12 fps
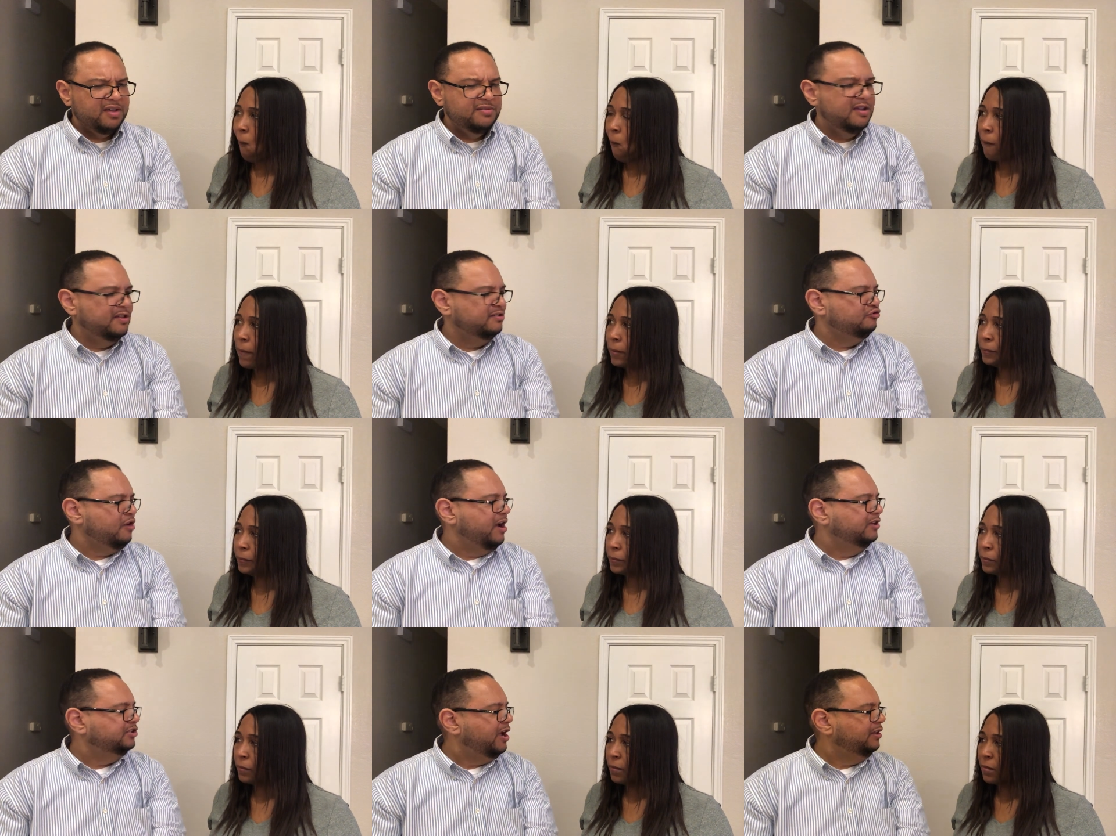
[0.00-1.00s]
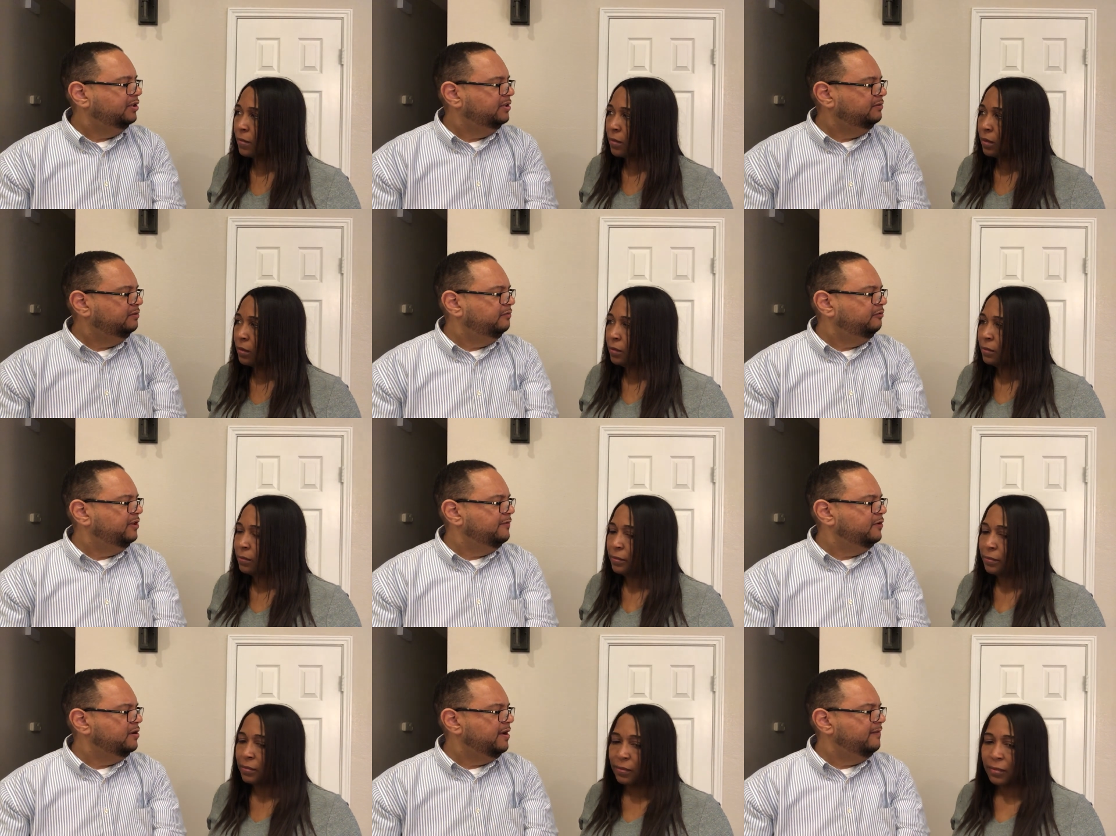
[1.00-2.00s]
Speaker 1: it's not a strong chocolate
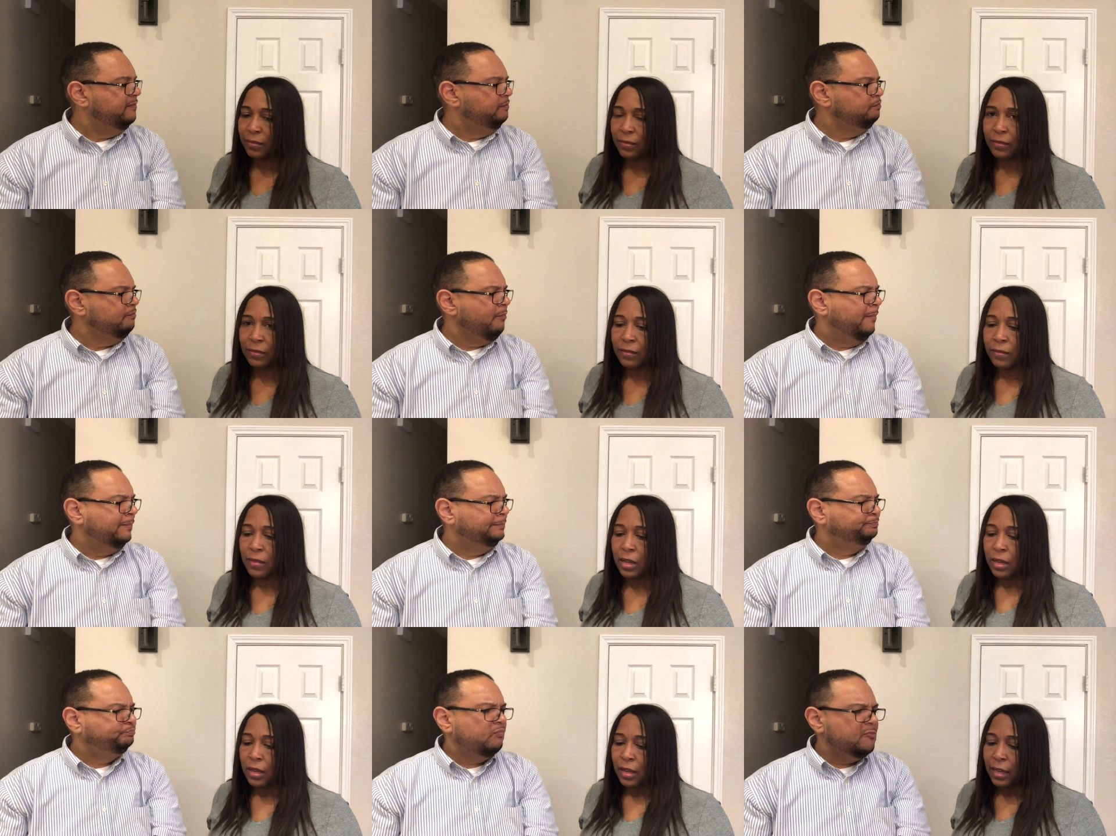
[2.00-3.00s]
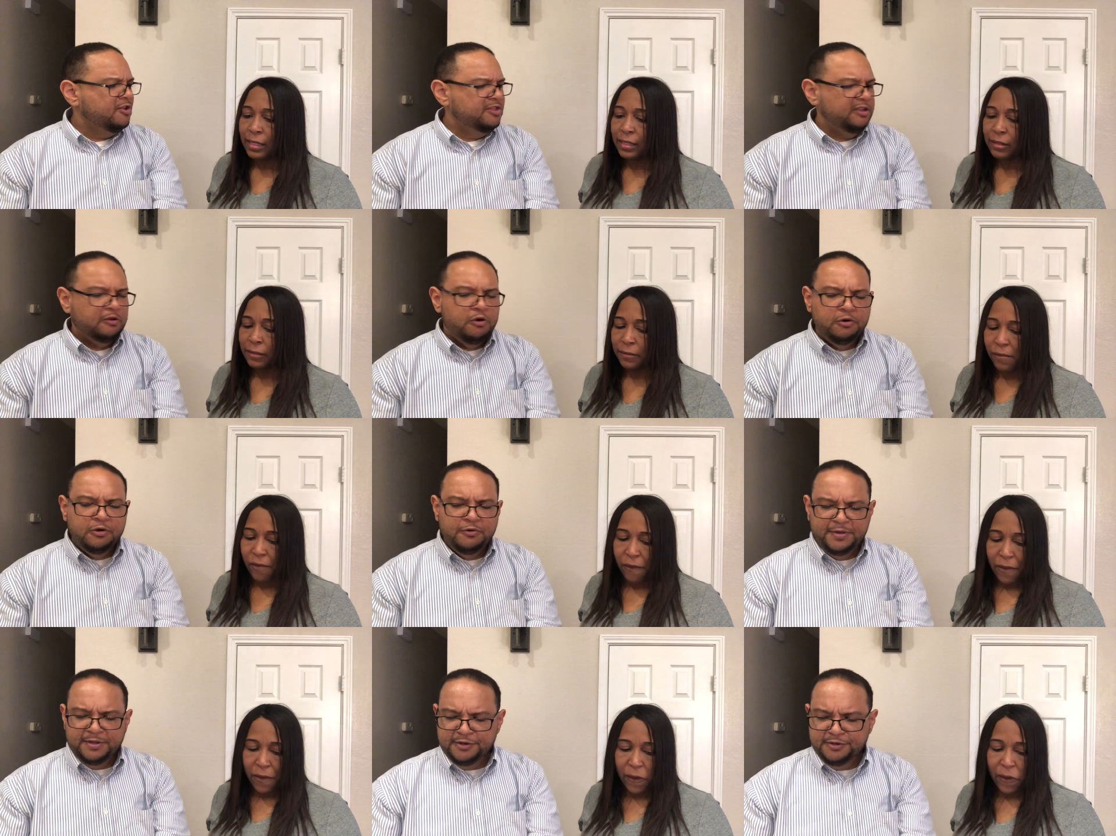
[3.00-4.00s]
flavor. Is there cocoa
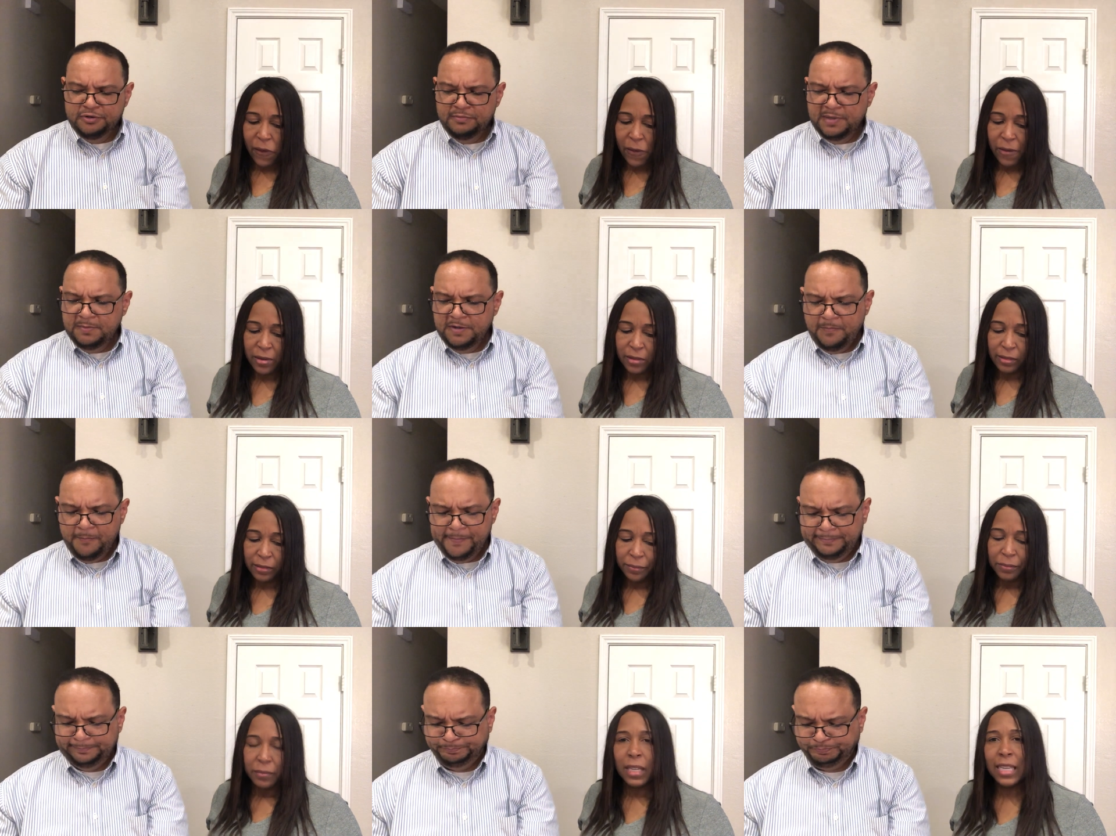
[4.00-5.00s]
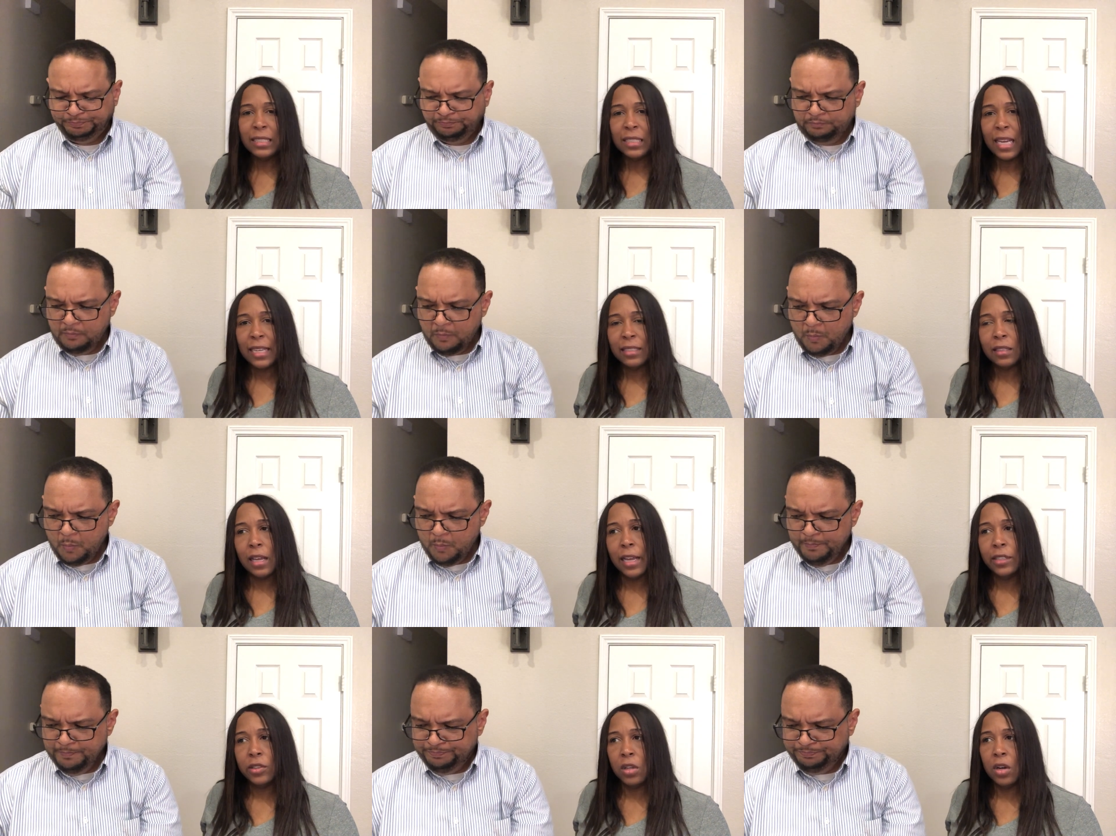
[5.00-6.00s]
in there too, maybe?
Speaker 2: It tastes
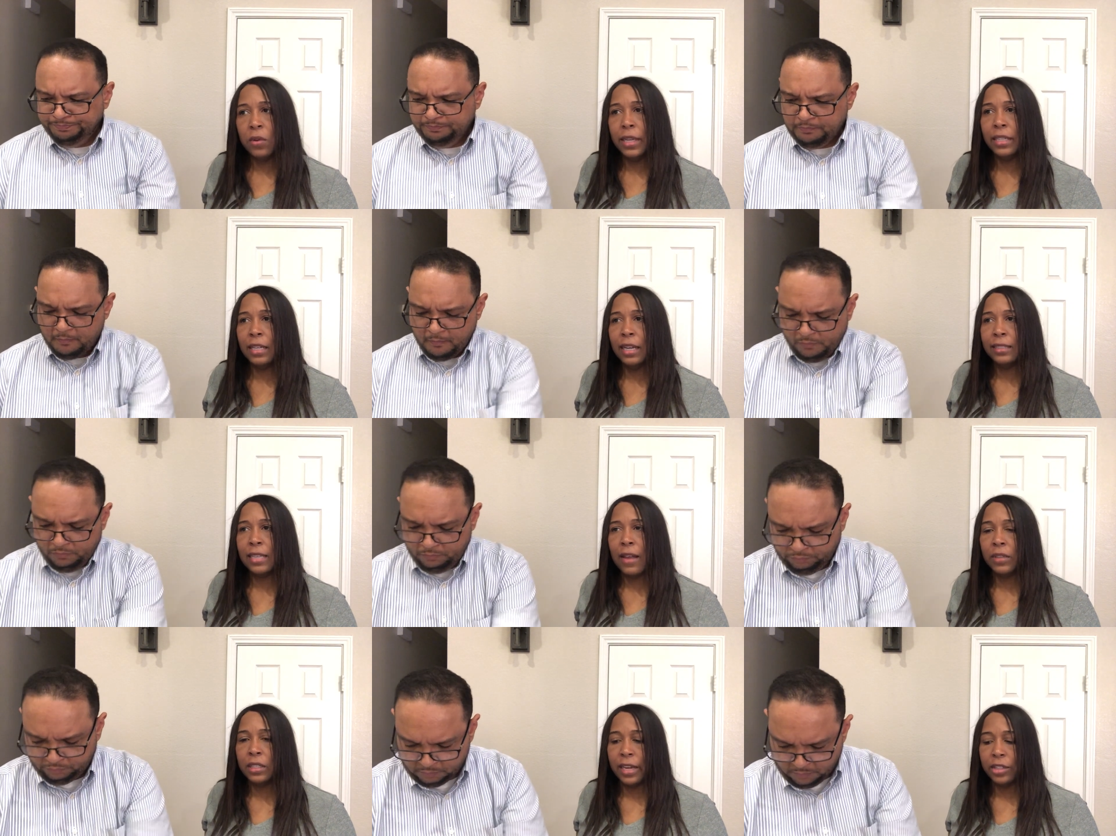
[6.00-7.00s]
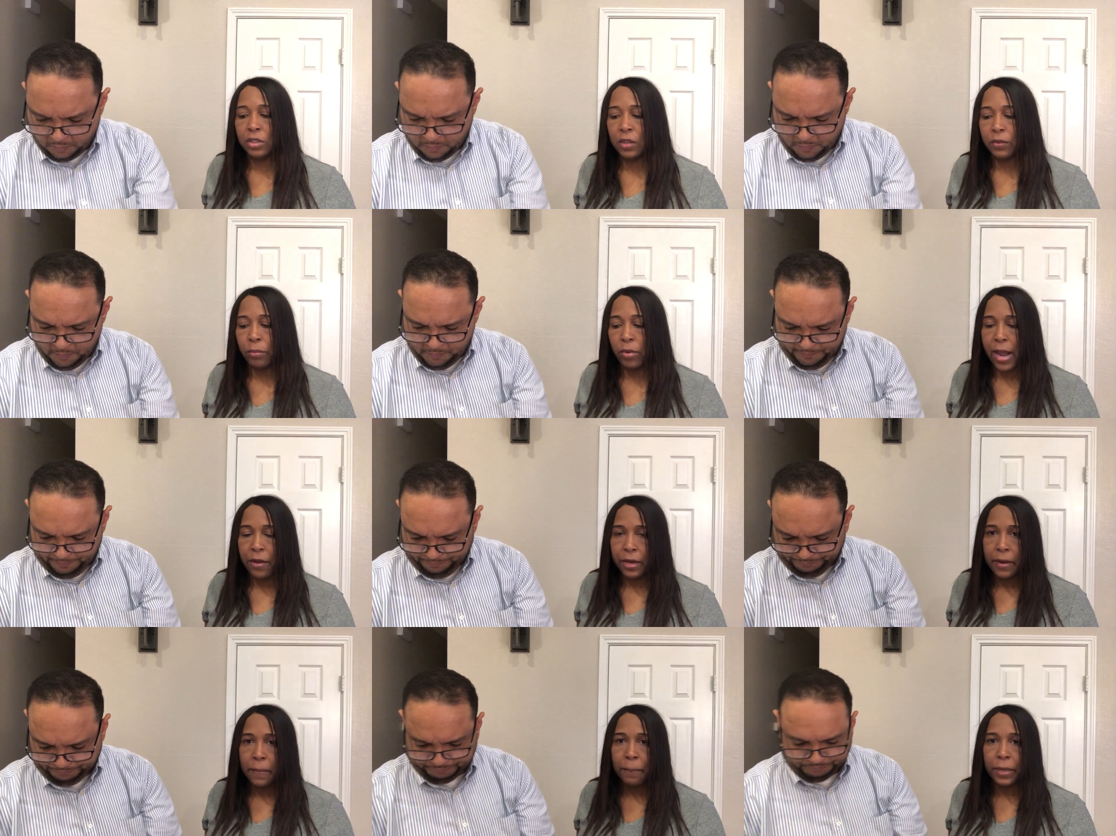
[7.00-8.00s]
like, so it does have the texture of a
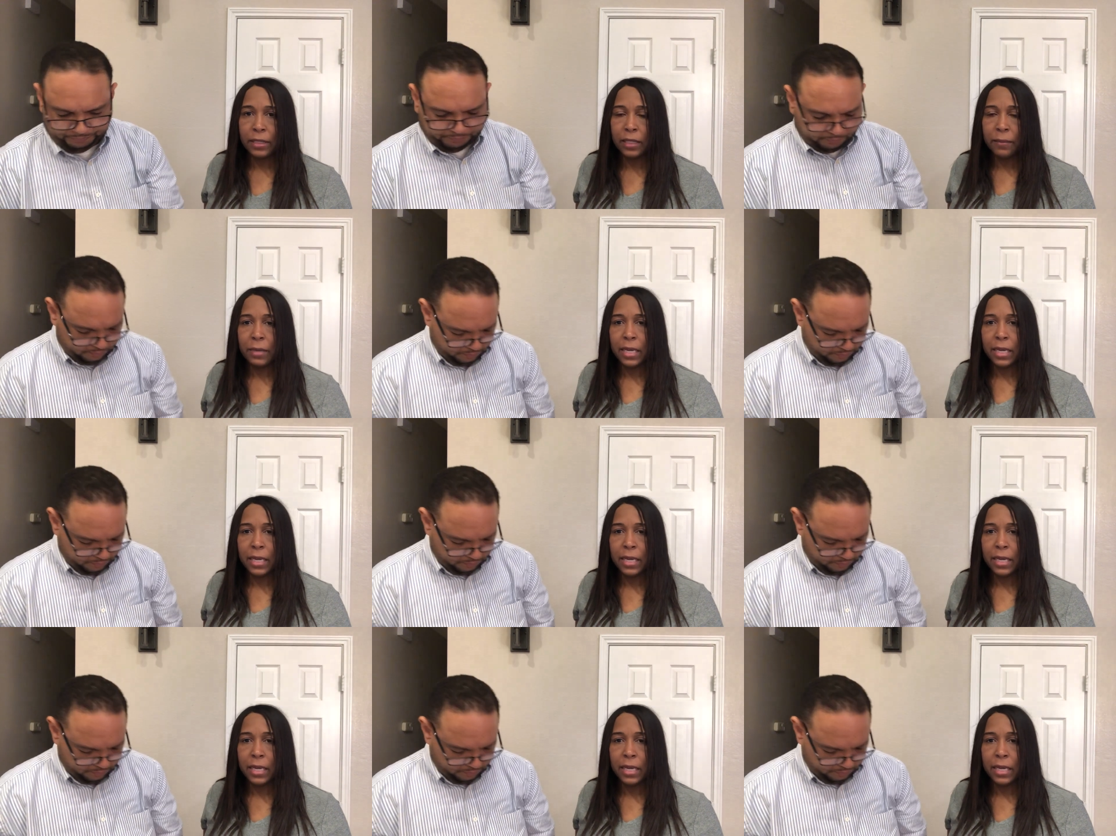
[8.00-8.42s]
brownie, but to